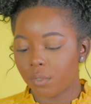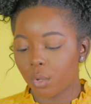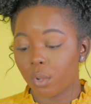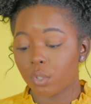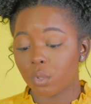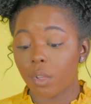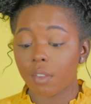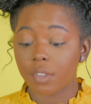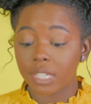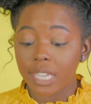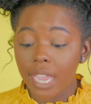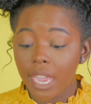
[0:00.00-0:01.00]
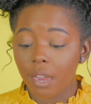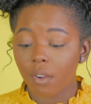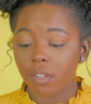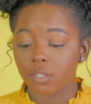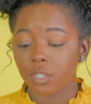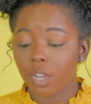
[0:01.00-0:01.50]
to go to school every day or
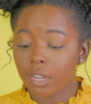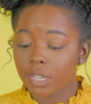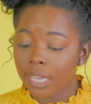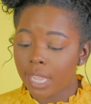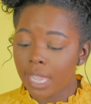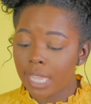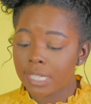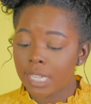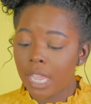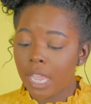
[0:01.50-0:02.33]
on certain days,